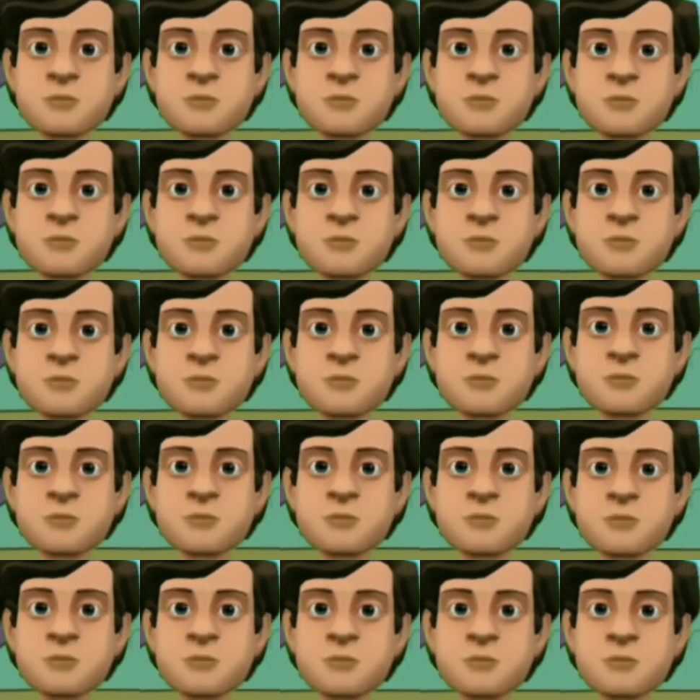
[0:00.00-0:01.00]

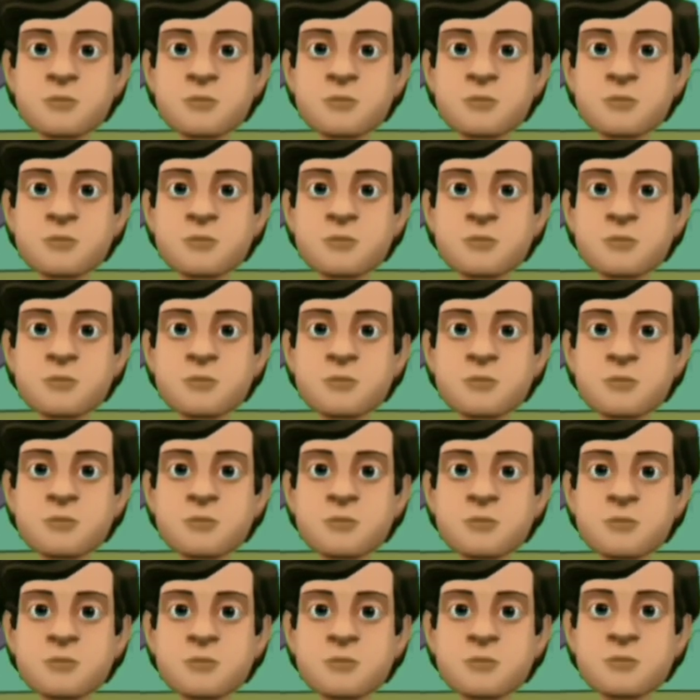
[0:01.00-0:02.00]

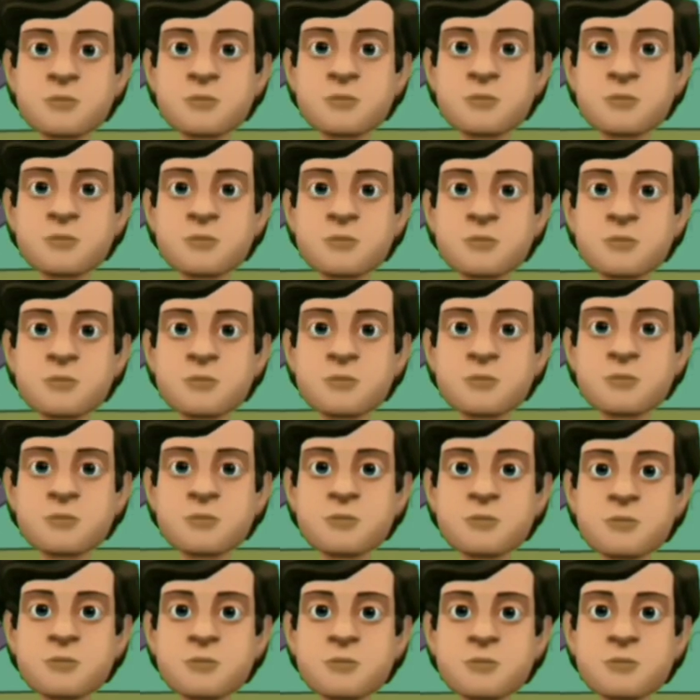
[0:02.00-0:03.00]

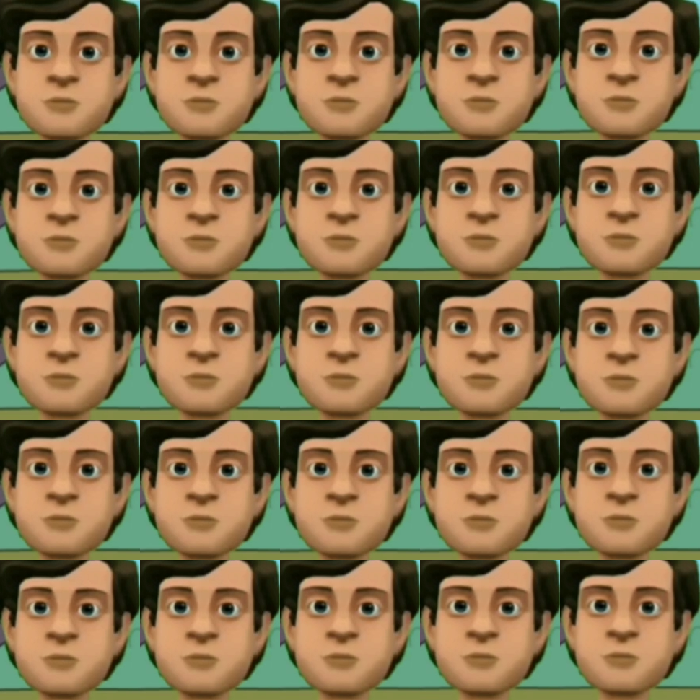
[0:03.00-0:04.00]

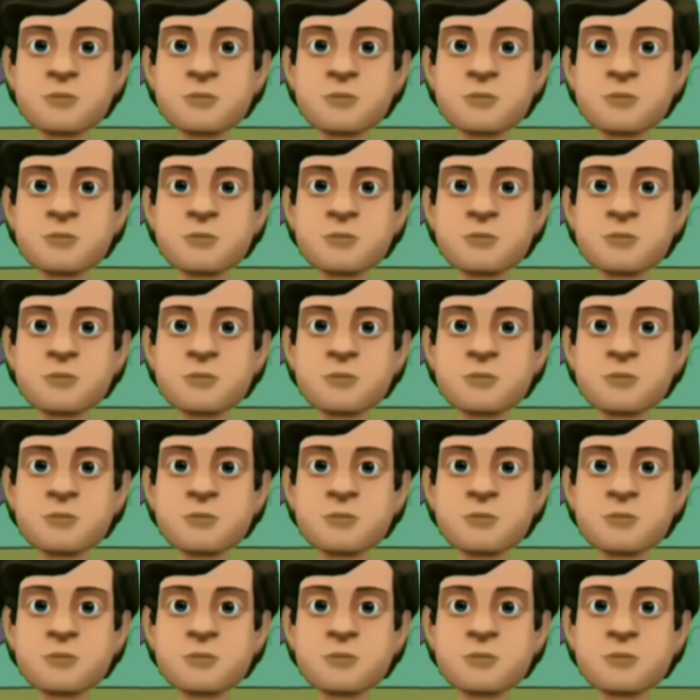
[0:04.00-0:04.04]
This person isn't speaking.